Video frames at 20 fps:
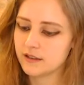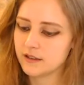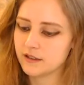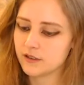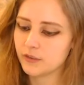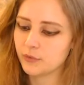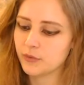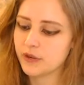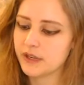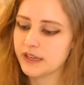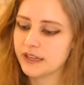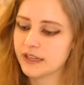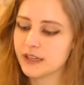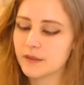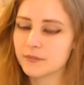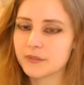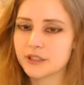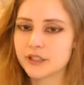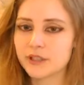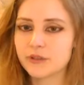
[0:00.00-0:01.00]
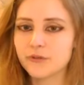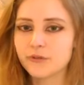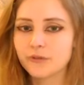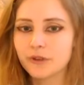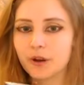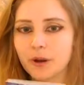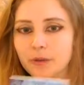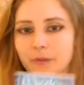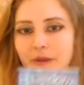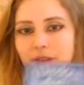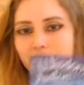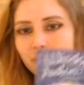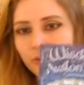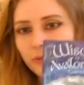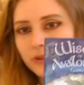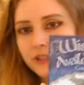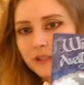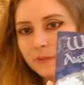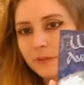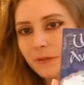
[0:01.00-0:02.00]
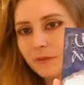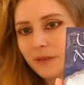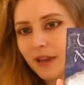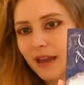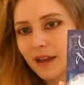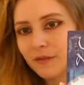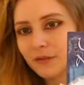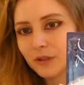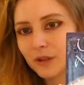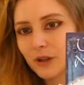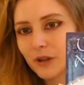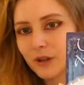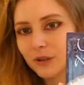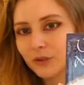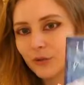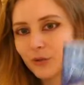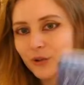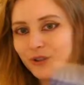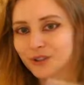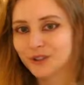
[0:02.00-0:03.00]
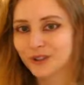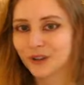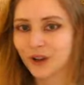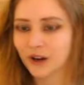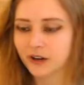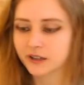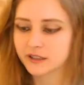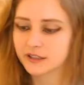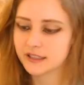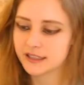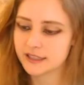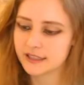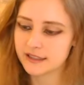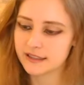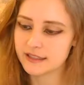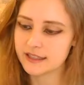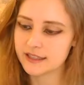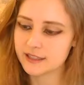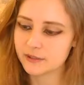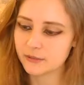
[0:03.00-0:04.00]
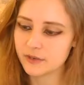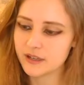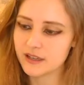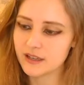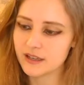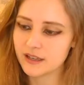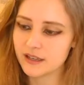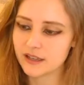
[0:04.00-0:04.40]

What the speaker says: the reading comes to you from the Wisdom of Avalon Oracle cards this week.